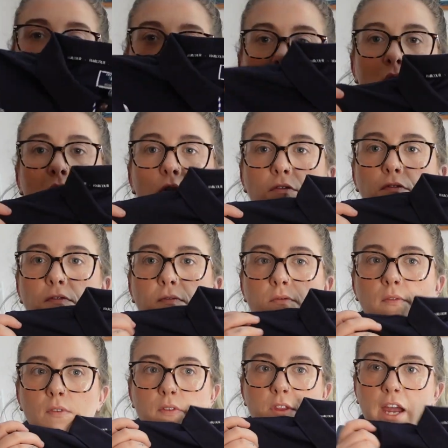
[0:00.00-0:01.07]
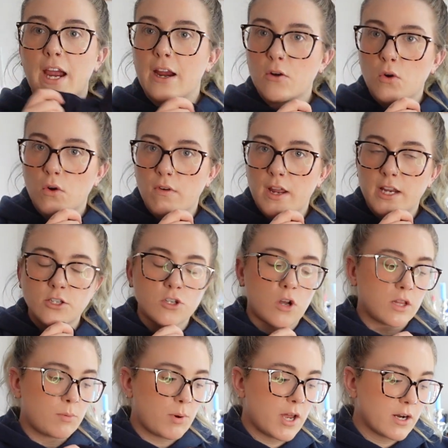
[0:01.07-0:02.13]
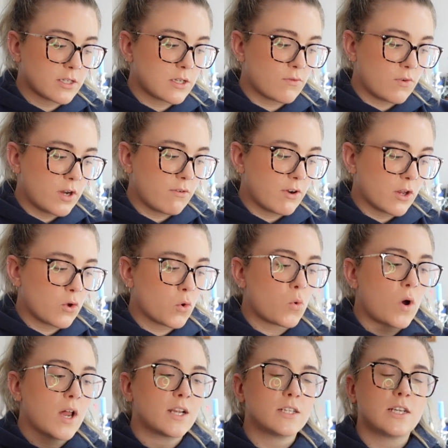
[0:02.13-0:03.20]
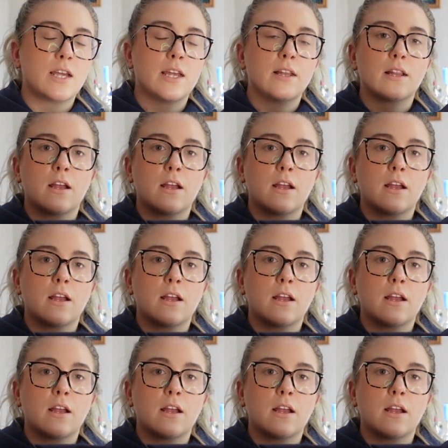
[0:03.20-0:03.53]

I love the hardcore range. All the products are really, really good quality.